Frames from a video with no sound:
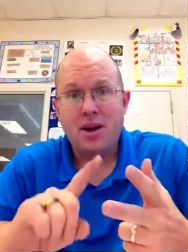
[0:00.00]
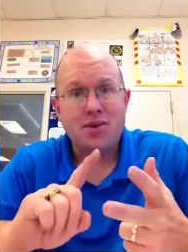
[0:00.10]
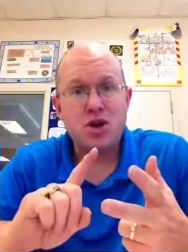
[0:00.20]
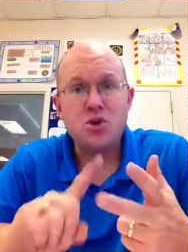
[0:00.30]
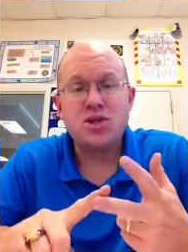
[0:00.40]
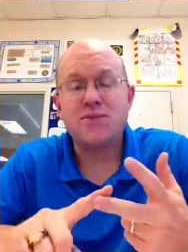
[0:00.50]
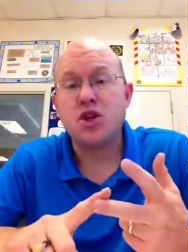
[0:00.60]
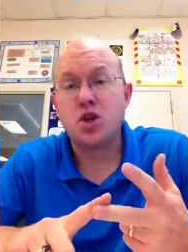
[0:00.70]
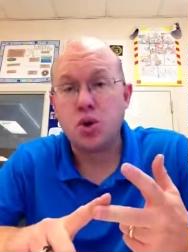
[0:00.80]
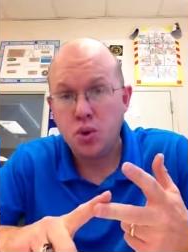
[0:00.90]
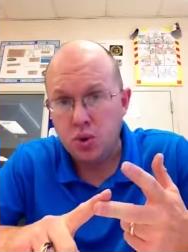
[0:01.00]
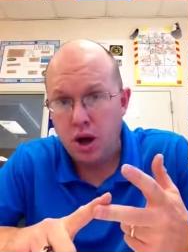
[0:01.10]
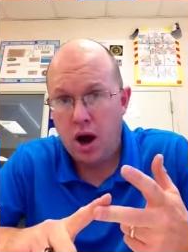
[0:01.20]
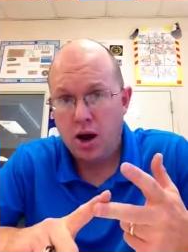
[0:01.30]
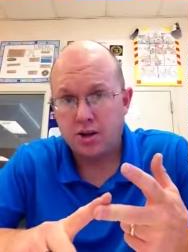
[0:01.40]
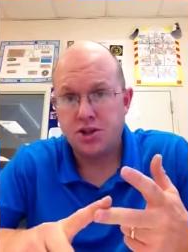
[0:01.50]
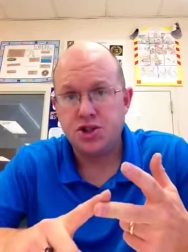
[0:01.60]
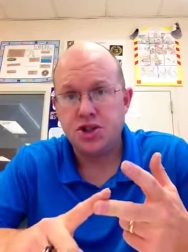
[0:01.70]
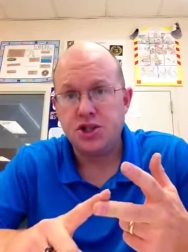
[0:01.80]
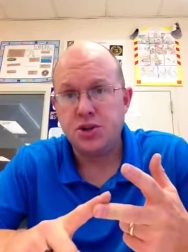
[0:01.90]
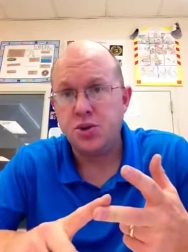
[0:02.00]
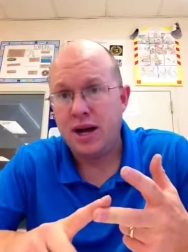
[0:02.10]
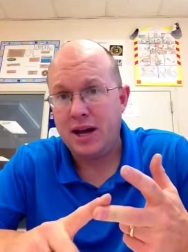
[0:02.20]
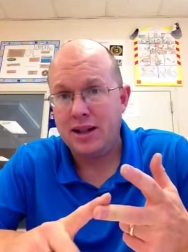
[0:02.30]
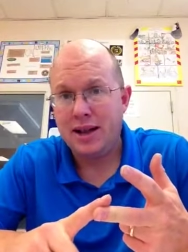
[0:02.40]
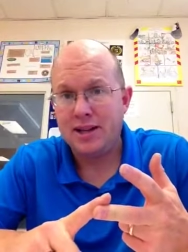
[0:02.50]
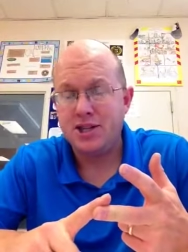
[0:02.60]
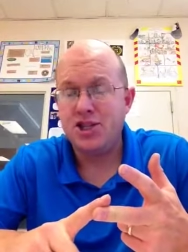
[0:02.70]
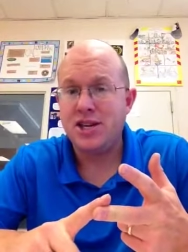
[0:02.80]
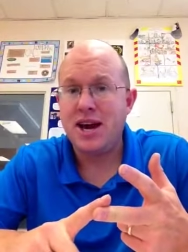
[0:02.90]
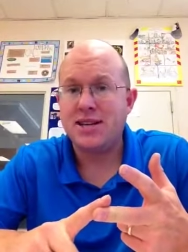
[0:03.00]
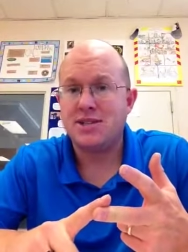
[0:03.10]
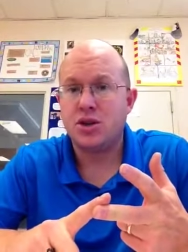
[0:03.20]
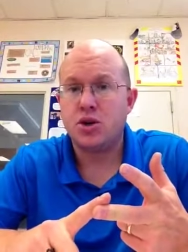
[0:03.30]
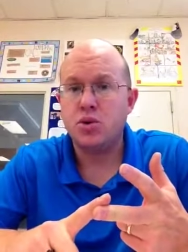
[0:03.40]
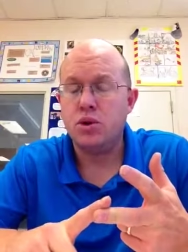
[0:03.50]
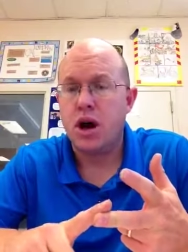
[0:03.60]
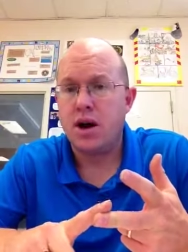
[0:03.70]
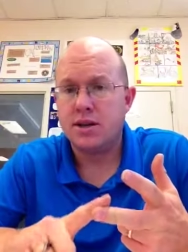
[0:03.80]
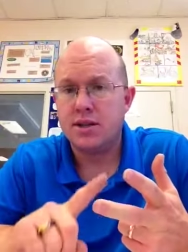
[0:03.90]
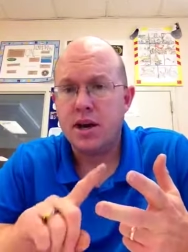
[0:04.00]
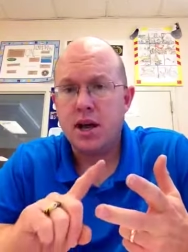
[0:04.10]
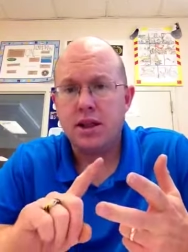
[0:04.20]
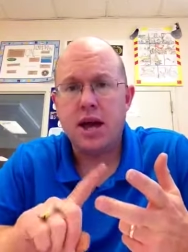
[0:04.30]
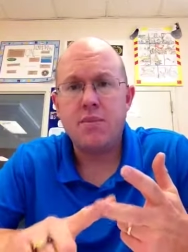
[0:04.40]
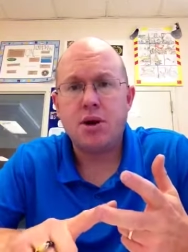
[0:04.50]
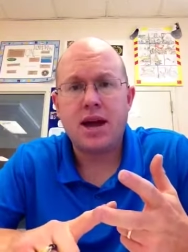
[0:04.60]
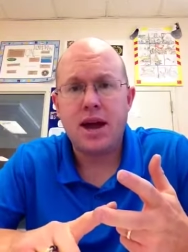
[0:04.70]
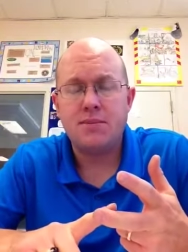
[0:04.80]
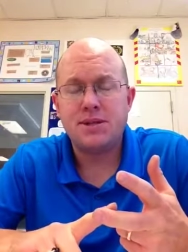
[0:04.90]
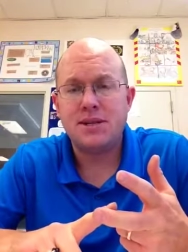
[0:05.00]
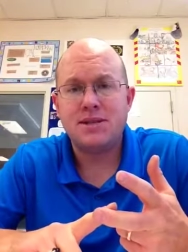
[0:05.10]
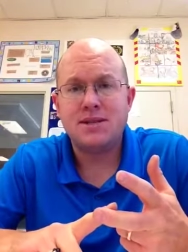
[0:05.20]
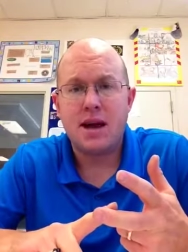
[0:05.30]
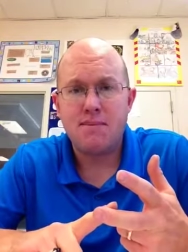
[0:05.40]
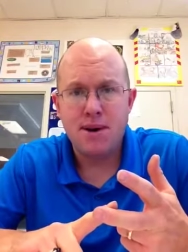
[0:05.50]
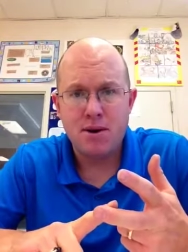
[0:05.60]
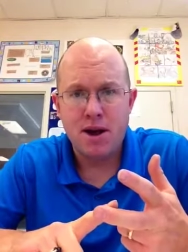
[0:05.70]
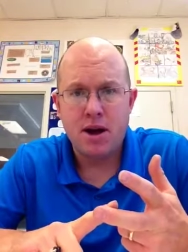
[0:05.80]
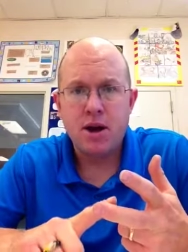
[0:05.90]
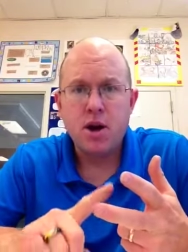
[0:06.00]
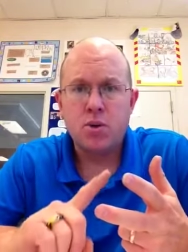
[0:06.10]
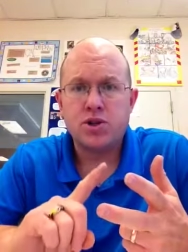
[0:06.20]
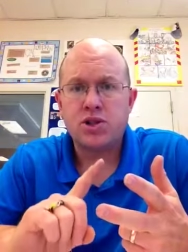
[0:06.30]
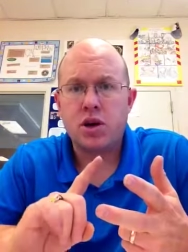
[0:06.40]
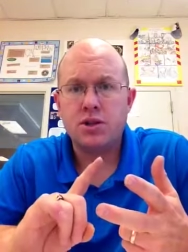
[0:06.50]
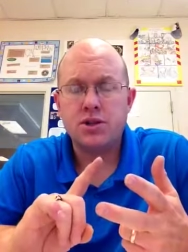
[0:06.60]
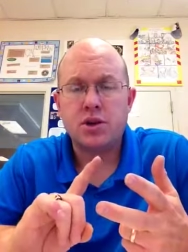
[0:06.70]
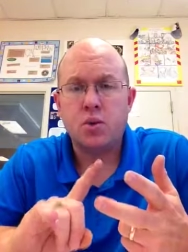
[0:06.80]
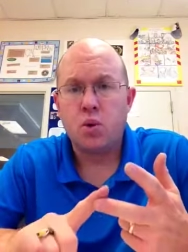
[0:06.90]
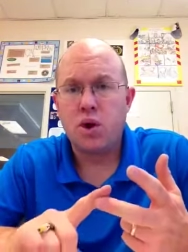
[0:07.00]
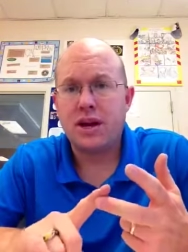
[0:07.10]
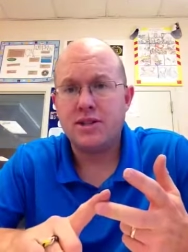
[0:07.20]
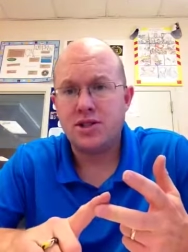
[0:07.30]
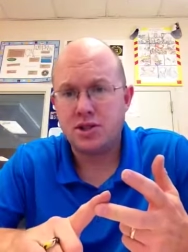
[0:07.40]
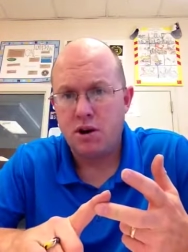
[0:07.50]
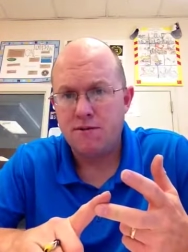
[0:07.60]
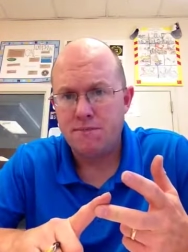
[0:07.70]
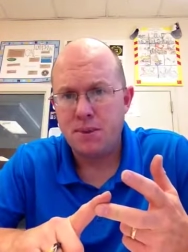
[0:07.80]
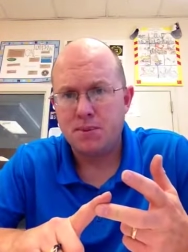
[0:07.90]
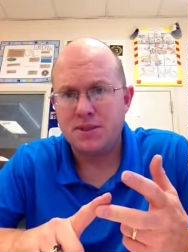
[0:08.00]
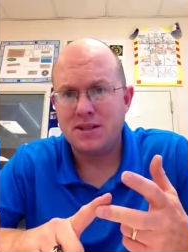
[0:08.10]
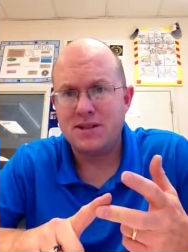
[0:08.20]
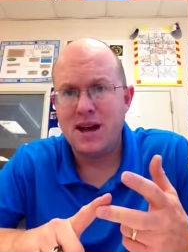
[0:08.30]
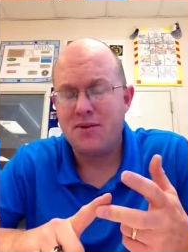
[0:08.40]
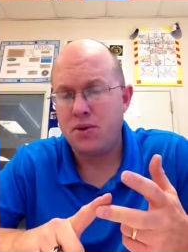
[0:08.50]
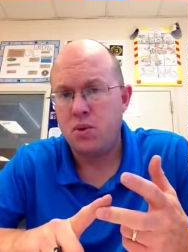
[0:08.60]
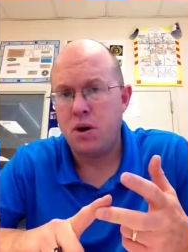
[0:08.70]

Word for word: The use of the gulags, G U L A G S, the gulags, labor camps in Siberia, where Stalin's going to work and starve people to death who